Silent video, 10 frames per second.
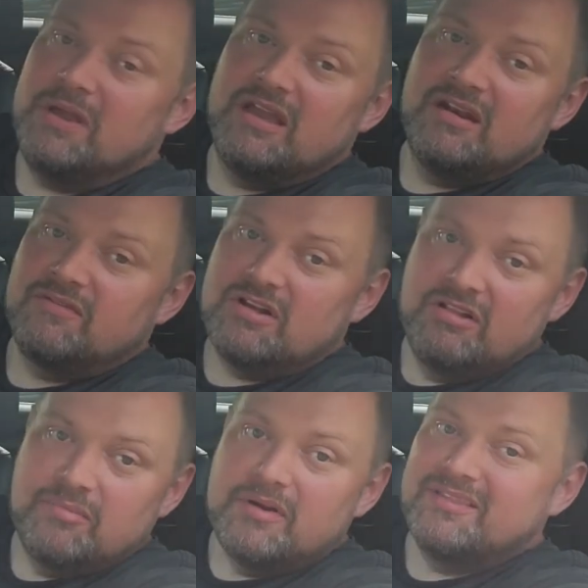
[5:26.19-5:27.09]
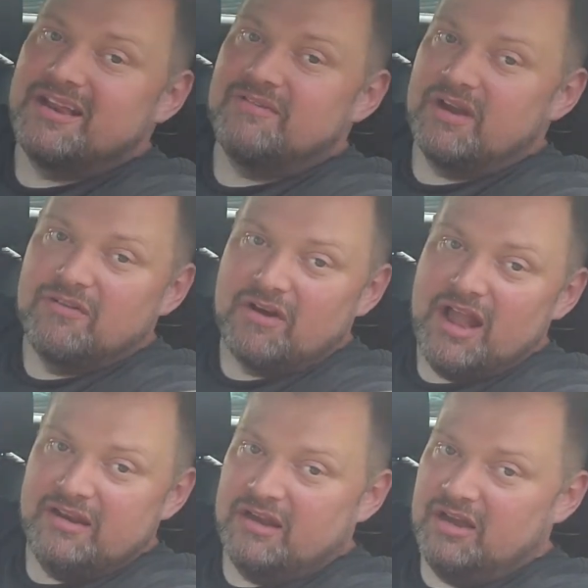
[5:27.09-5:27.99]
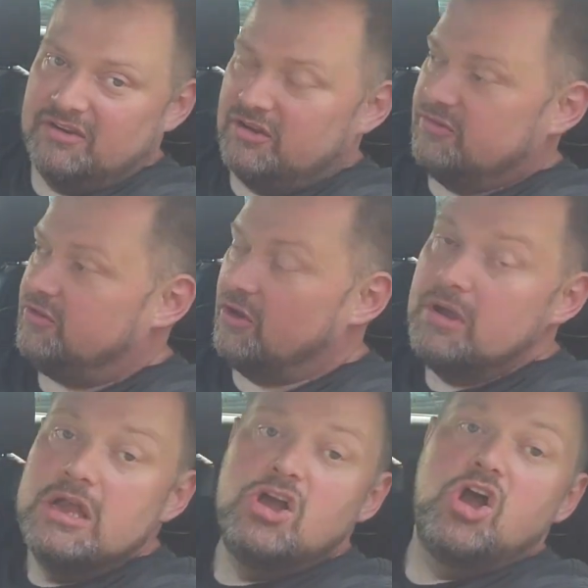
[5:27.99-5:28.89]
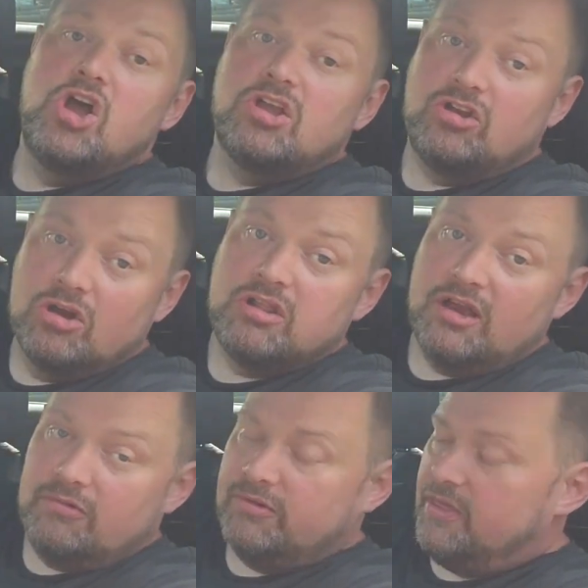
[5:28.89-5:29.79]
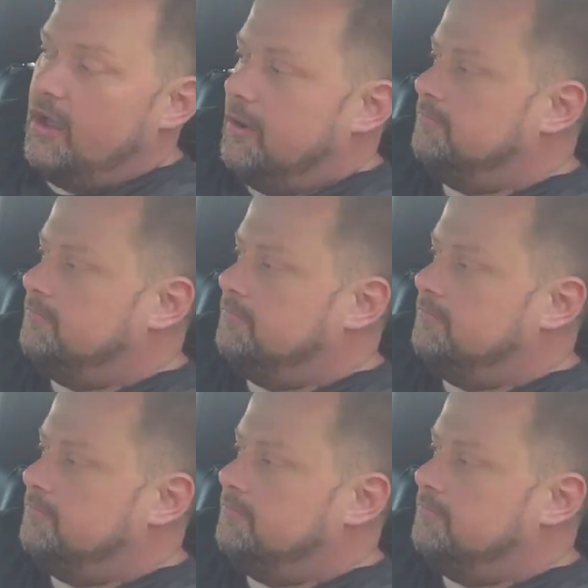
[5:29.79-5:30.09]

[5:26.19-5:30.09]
pain of a clip that I've ever had to undo. So, good luck with that.